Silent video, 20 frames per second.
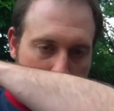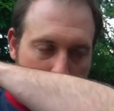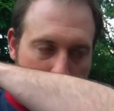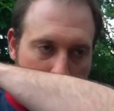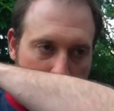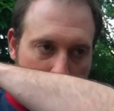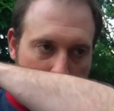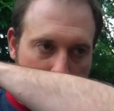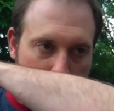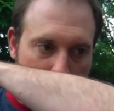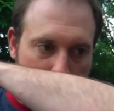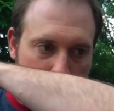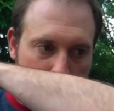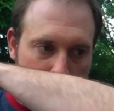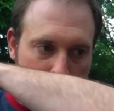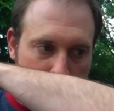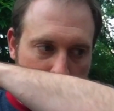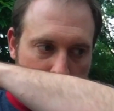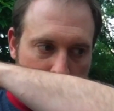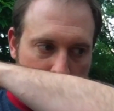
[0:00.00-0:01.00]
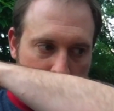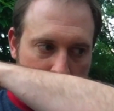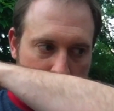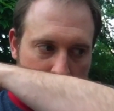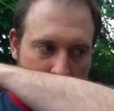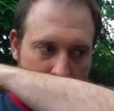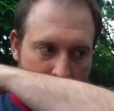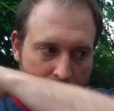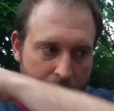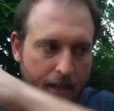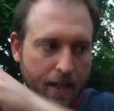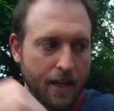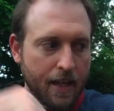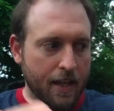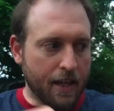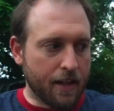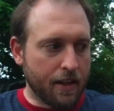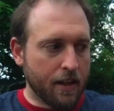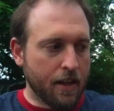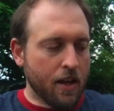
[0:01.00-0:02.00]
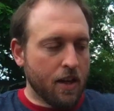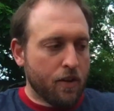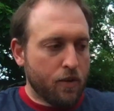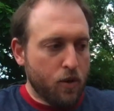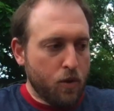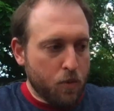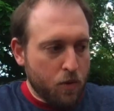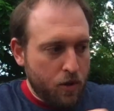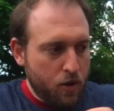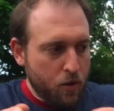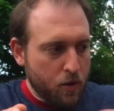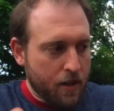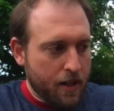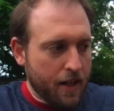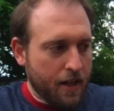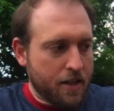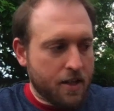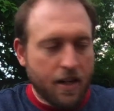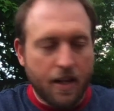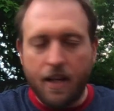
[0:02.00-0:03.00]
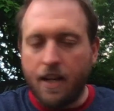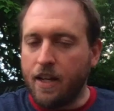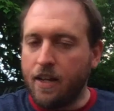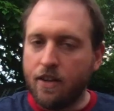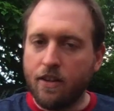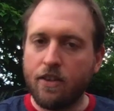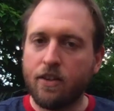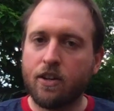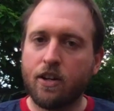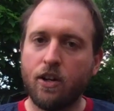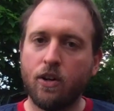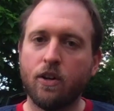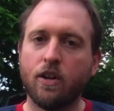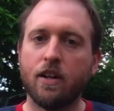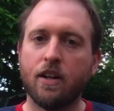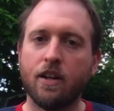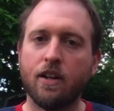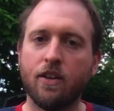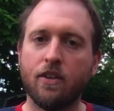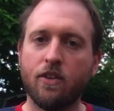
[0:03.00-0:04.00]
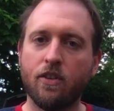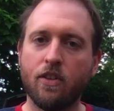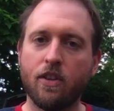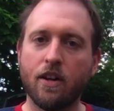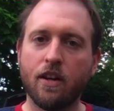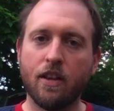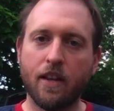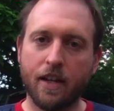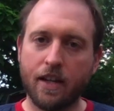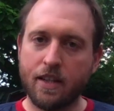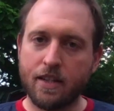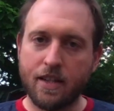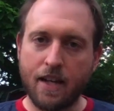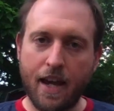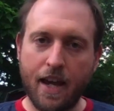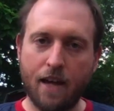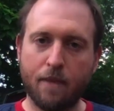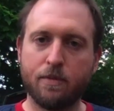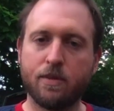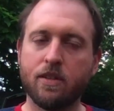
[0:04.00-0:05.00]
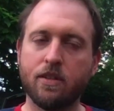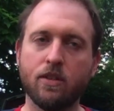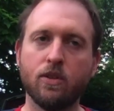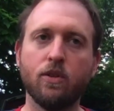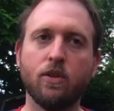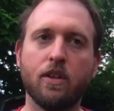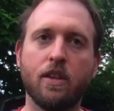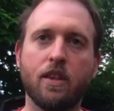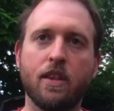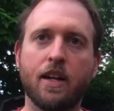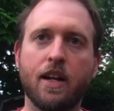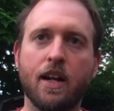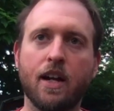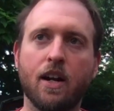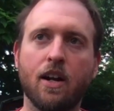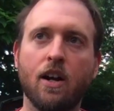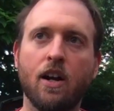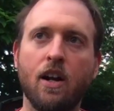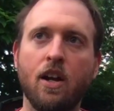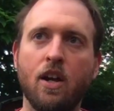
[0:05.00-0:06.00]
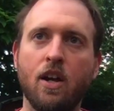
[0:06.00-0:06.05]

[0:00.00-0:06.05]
And again, you catch a hint of the coconut under there, like it's absolutely there,